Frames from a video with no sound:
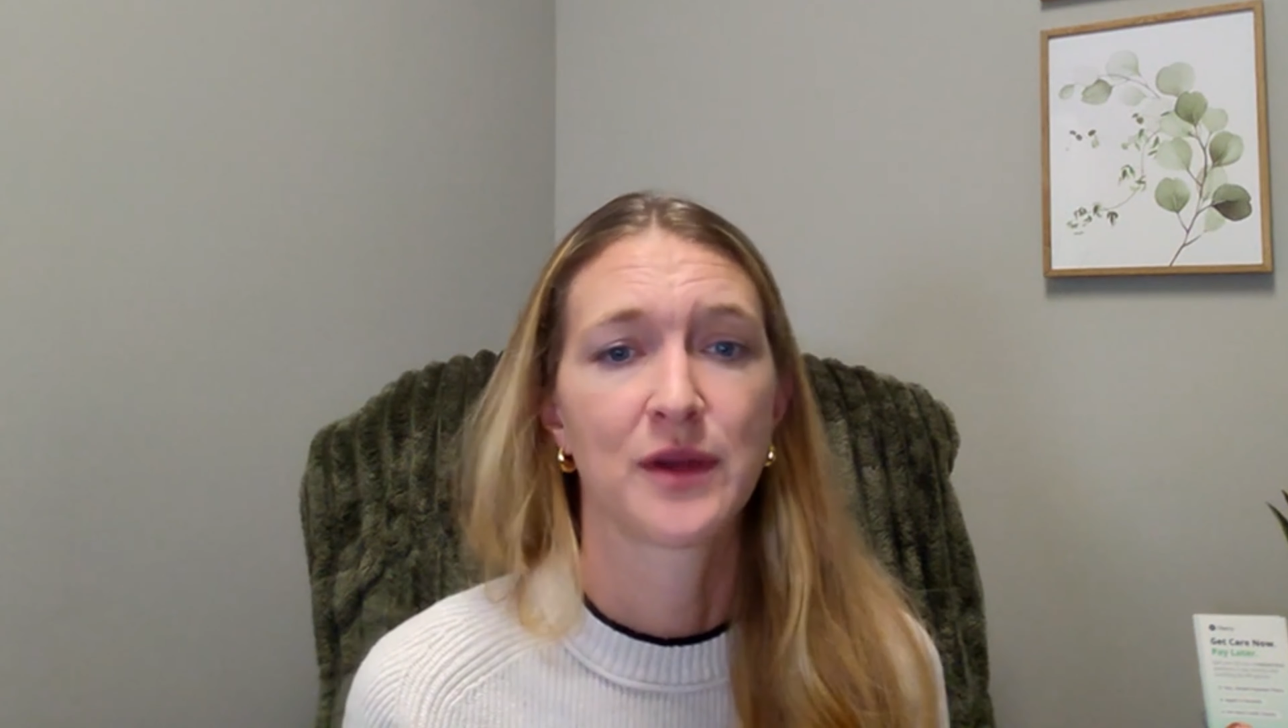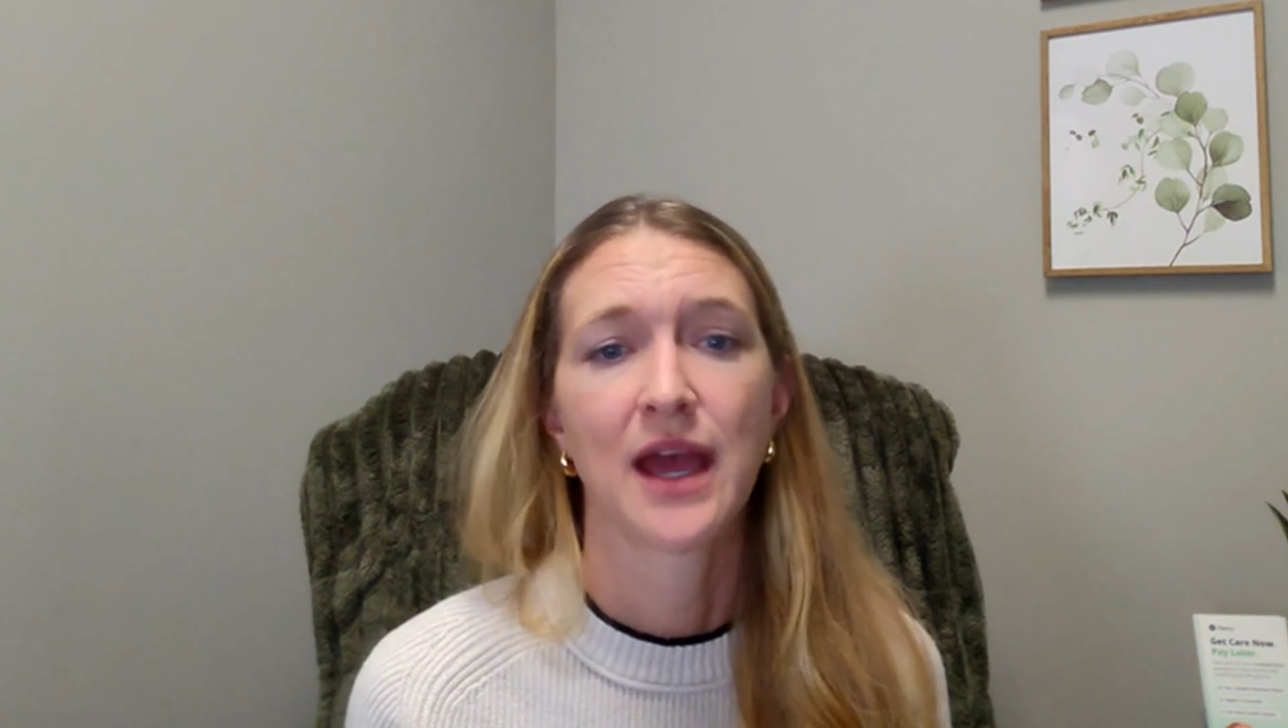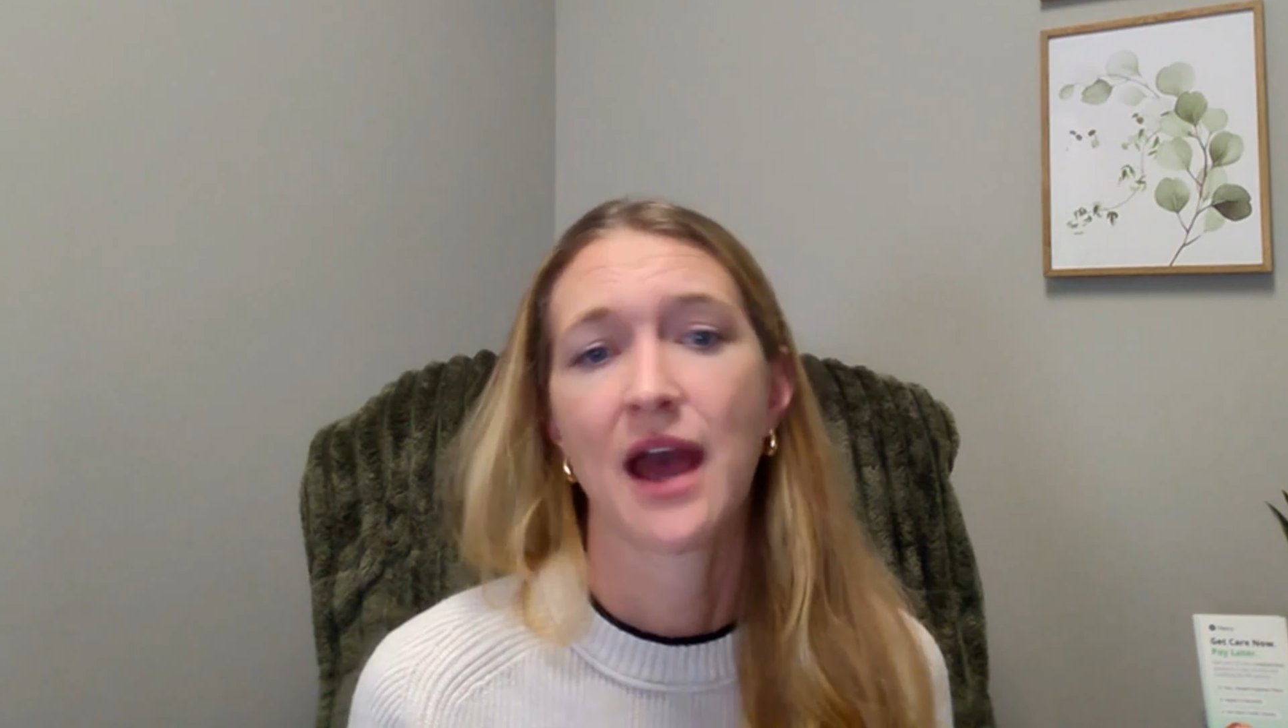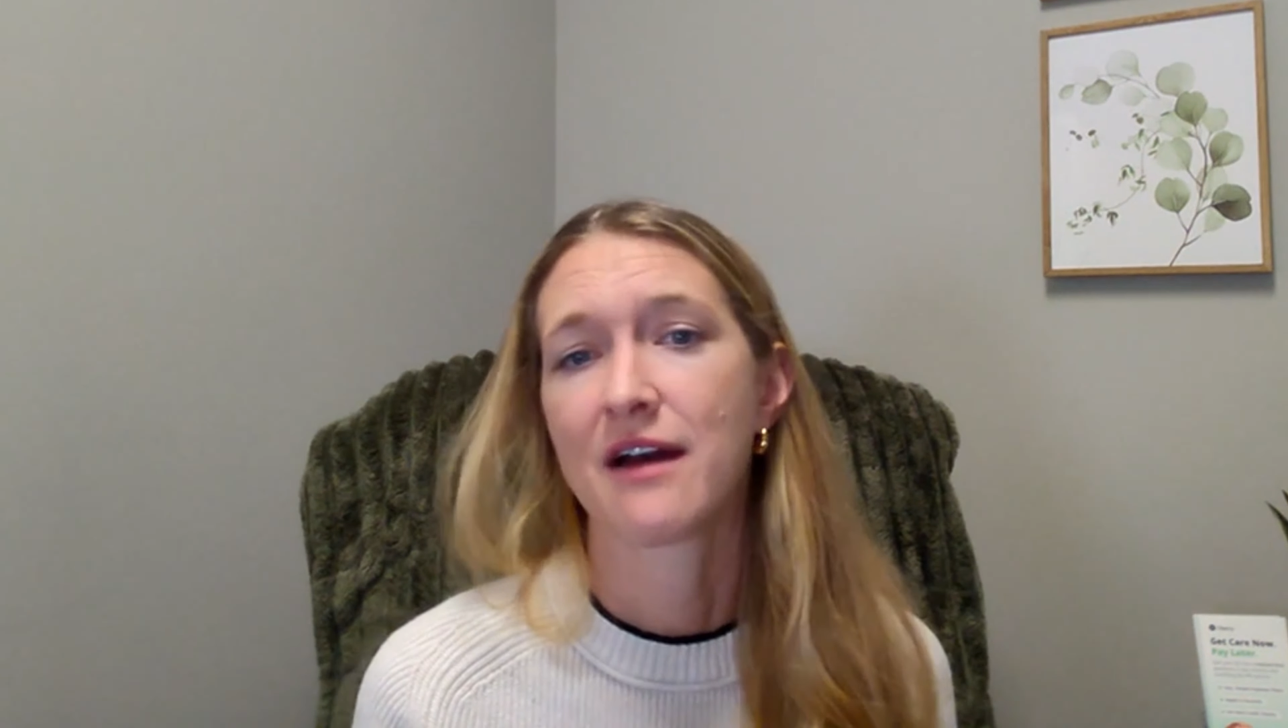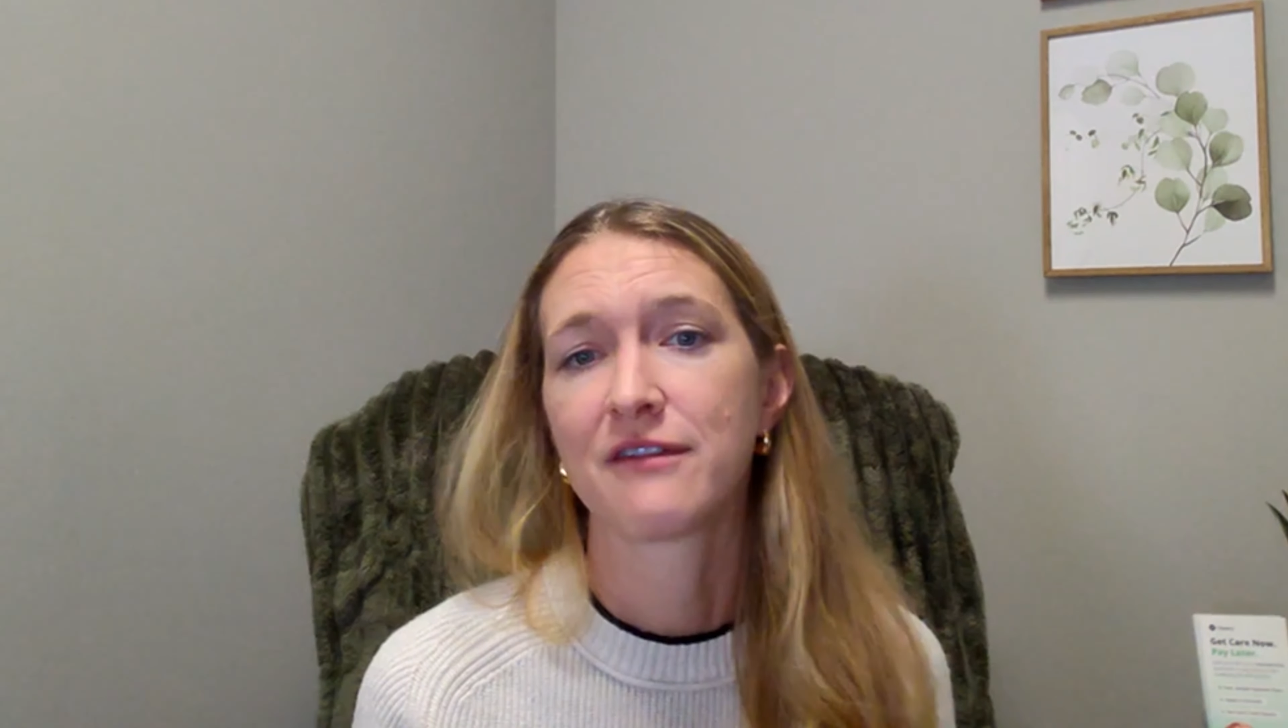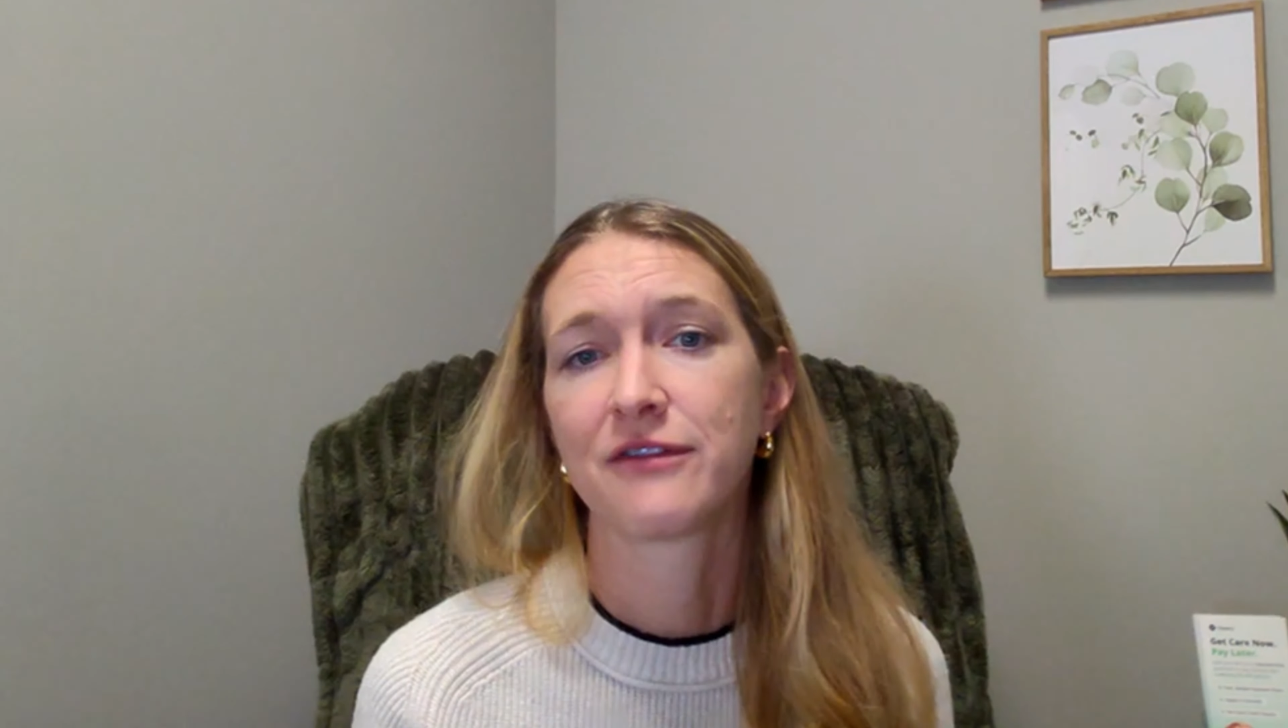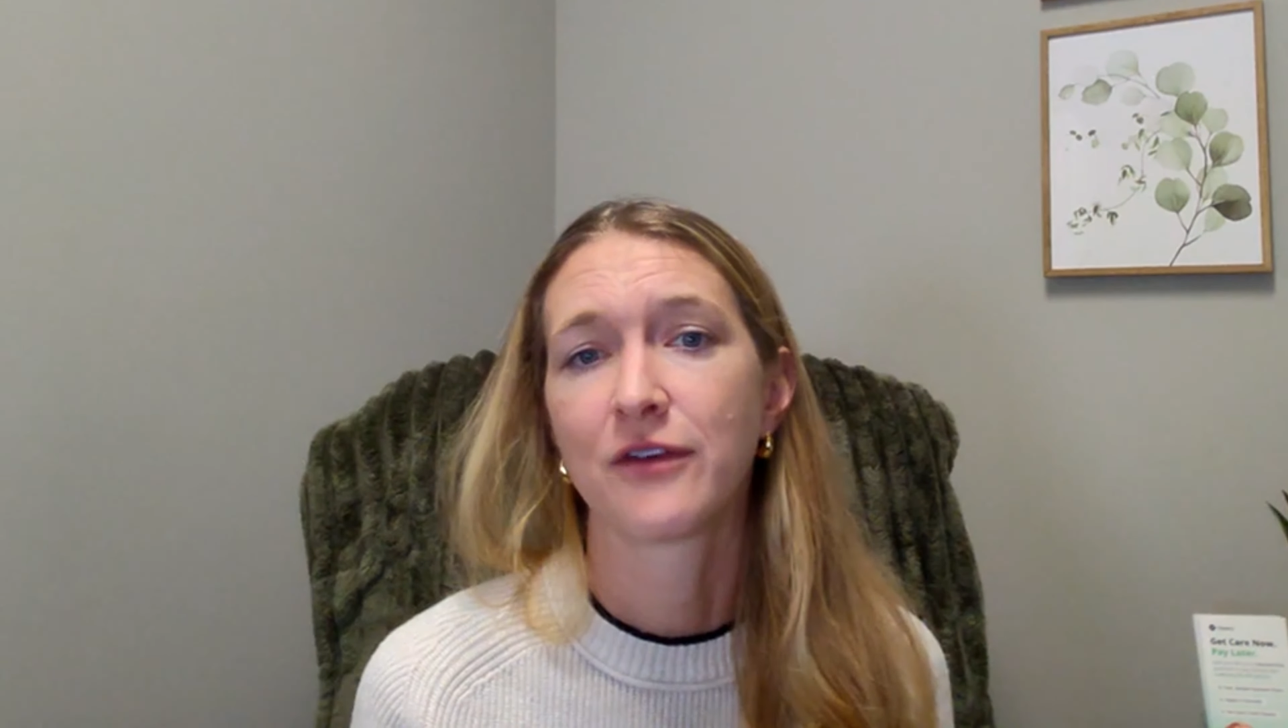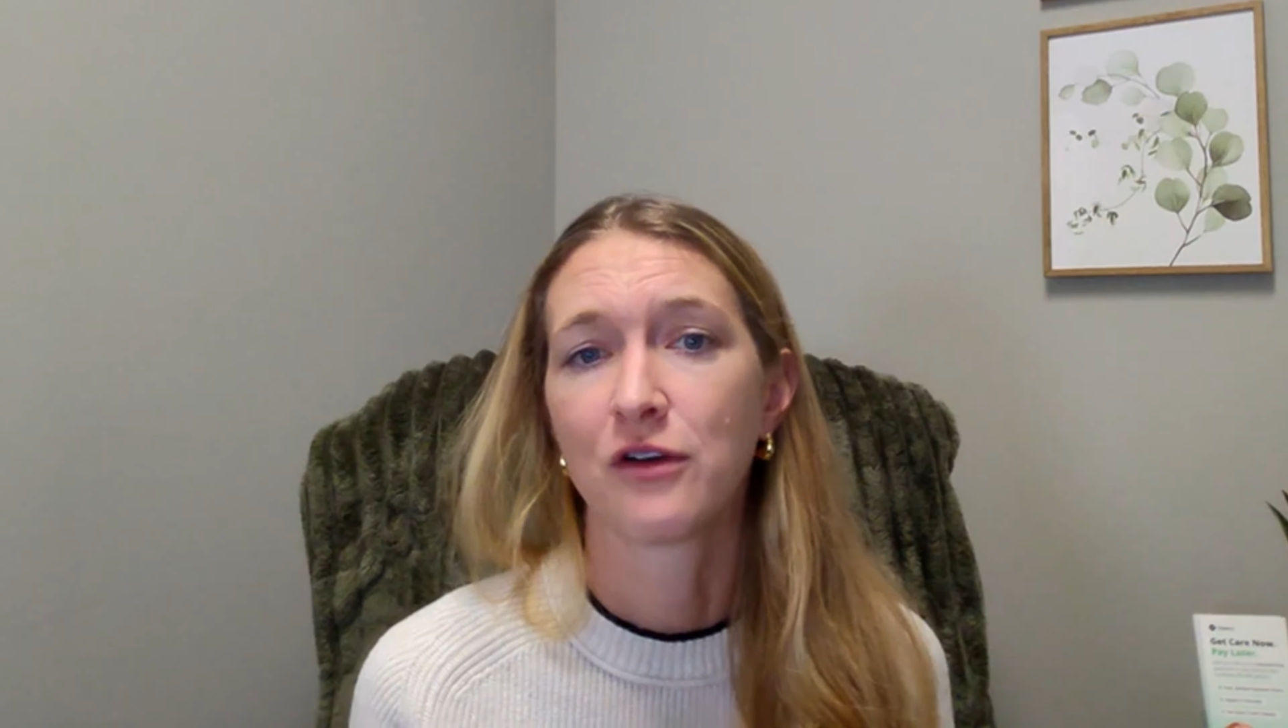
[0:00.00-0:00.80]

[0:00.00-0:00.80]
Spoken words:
have